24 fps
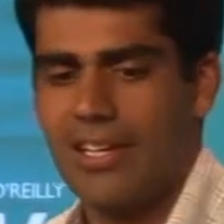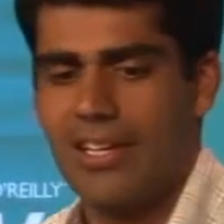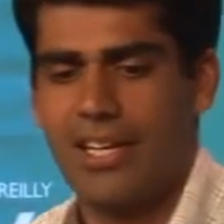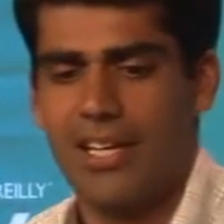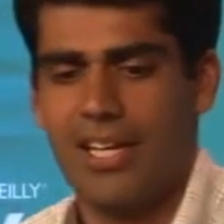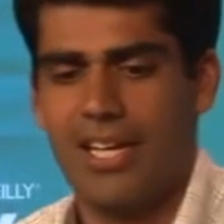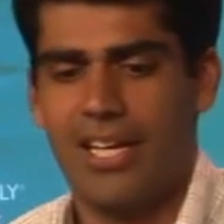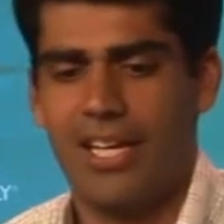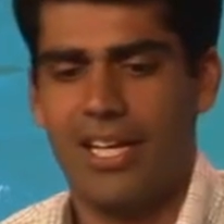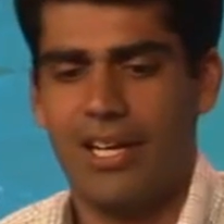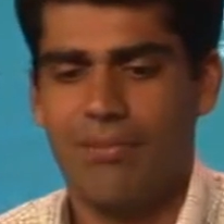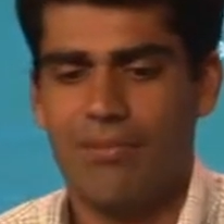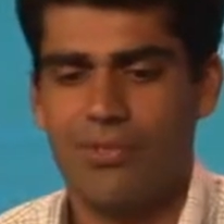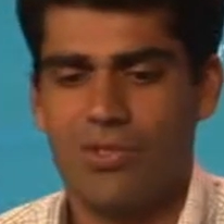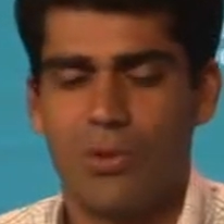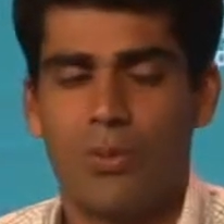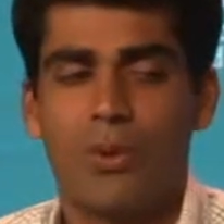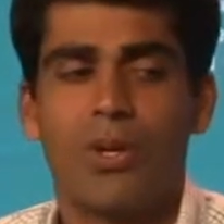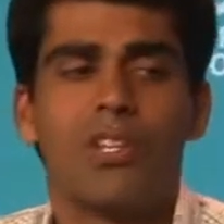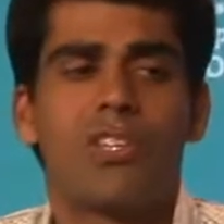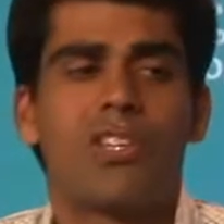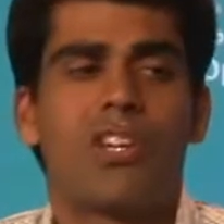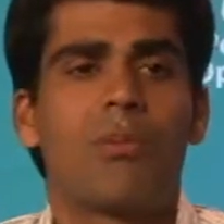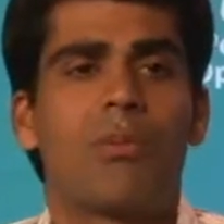Um, so we're
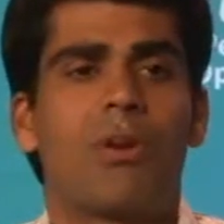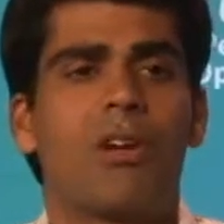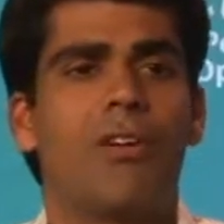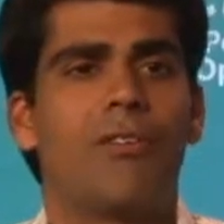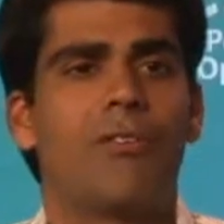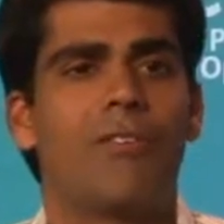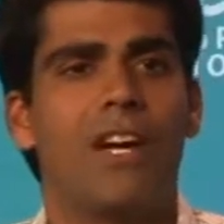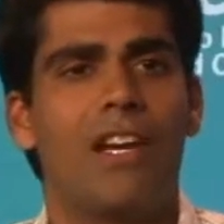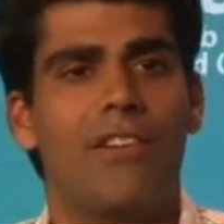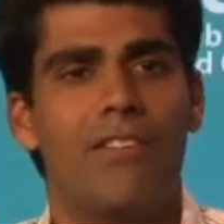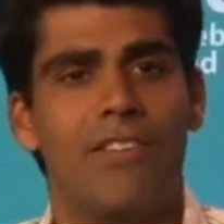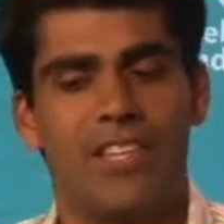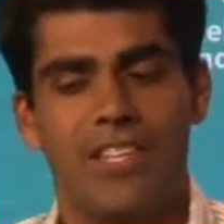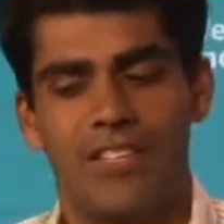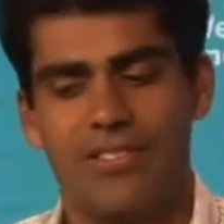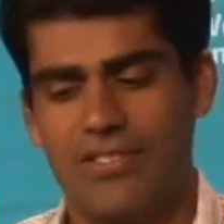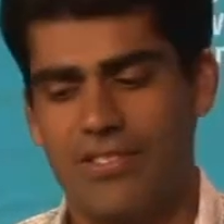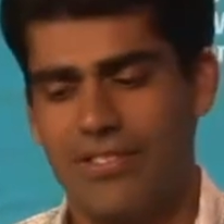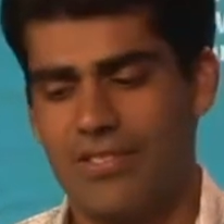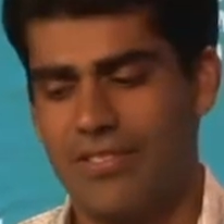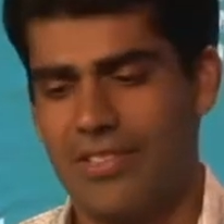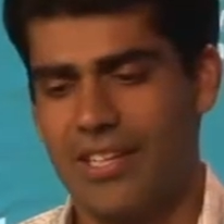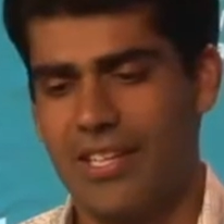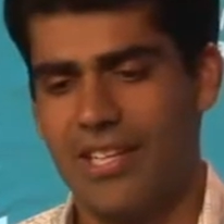going to talk about all five of these
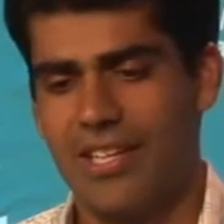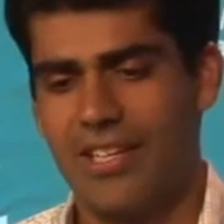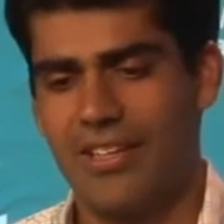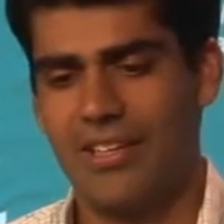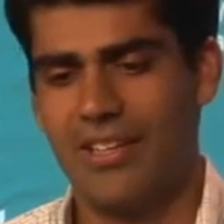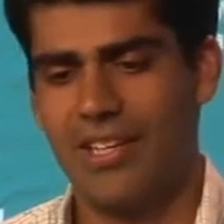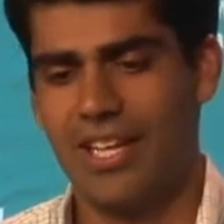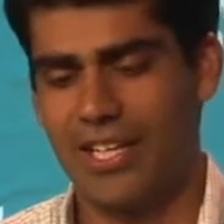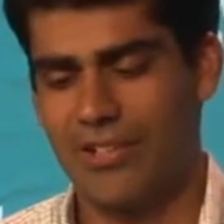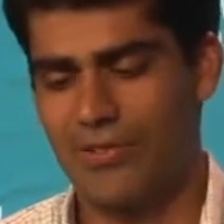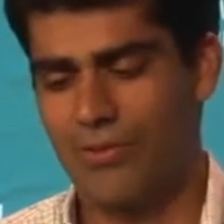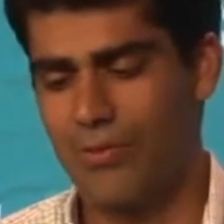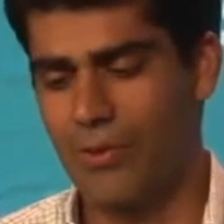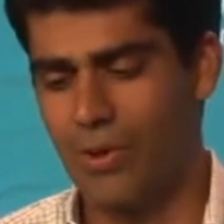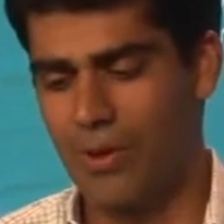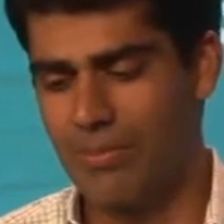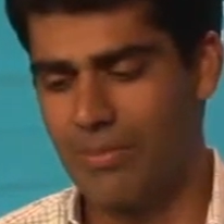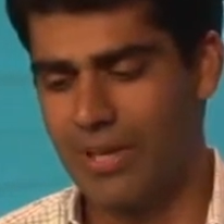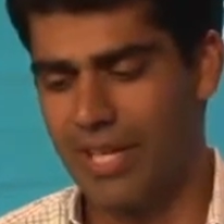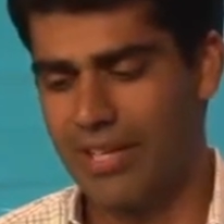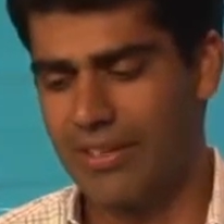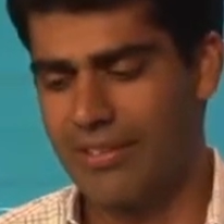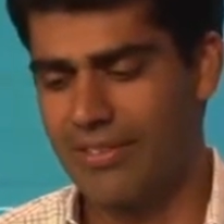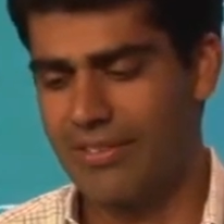in the next four
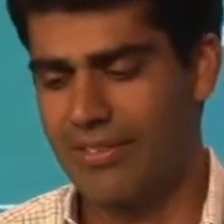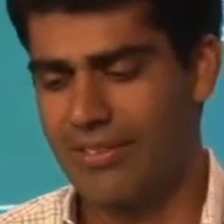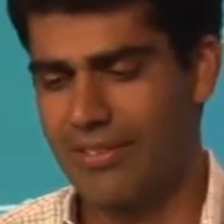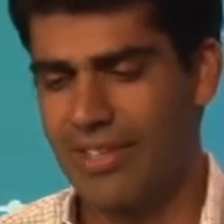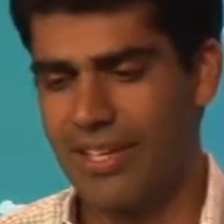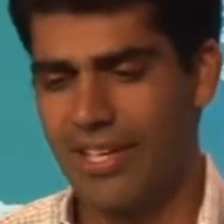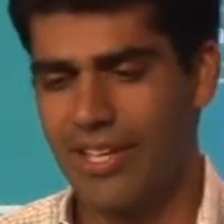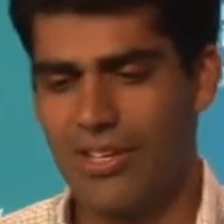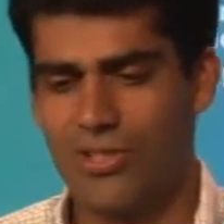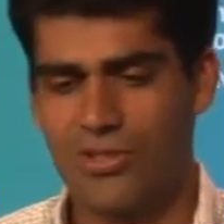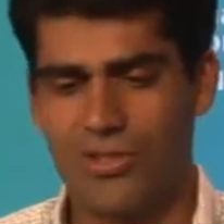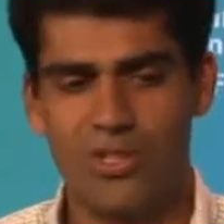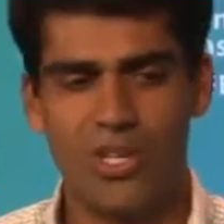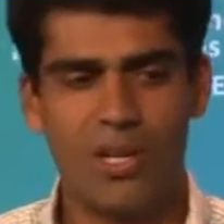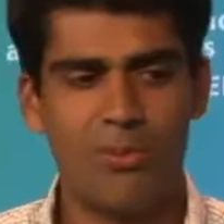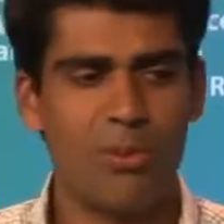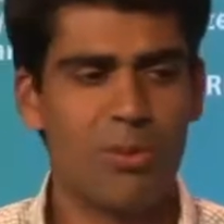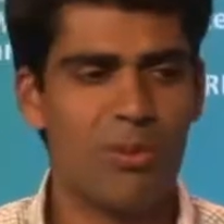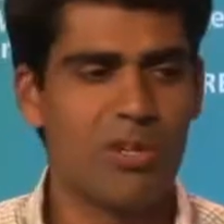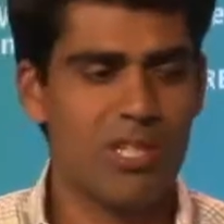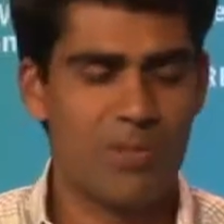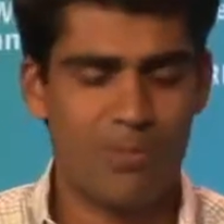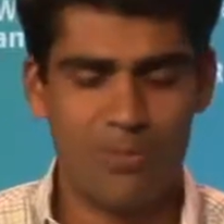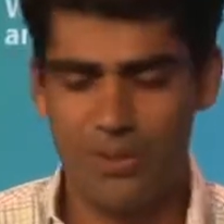minutes. So number
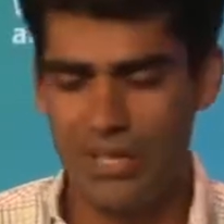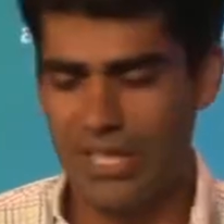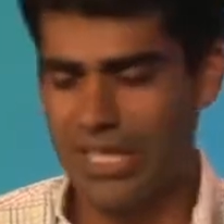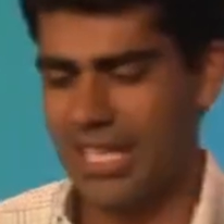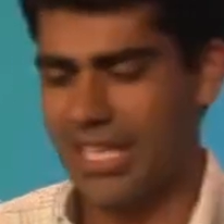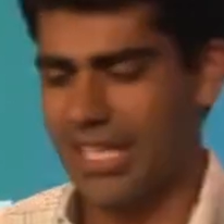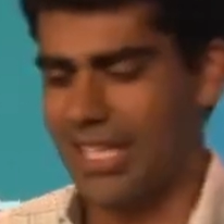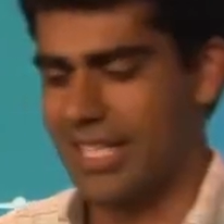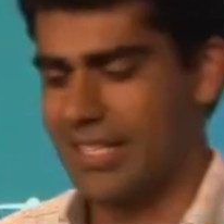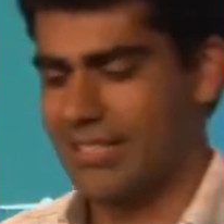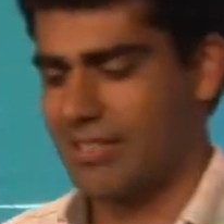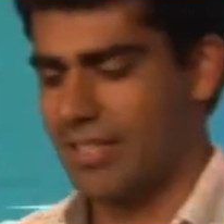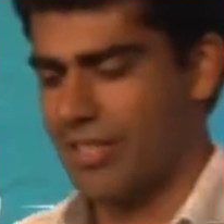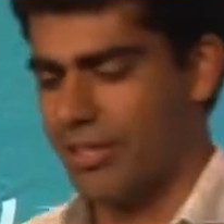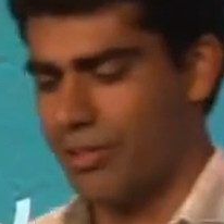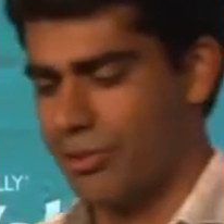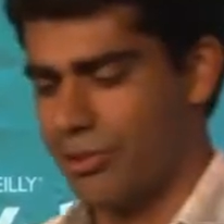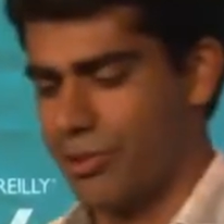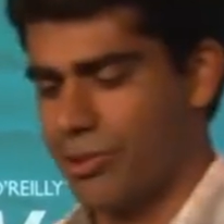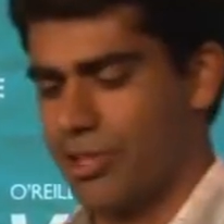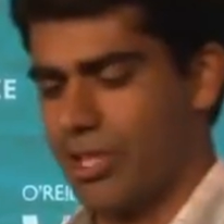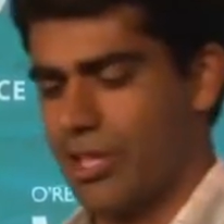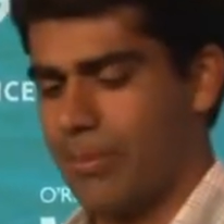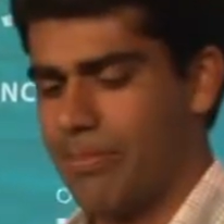one is pretty key. That's
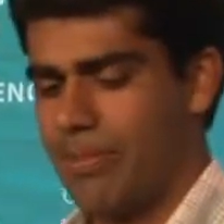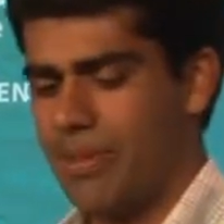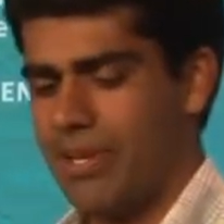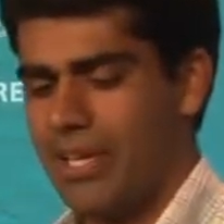leadership.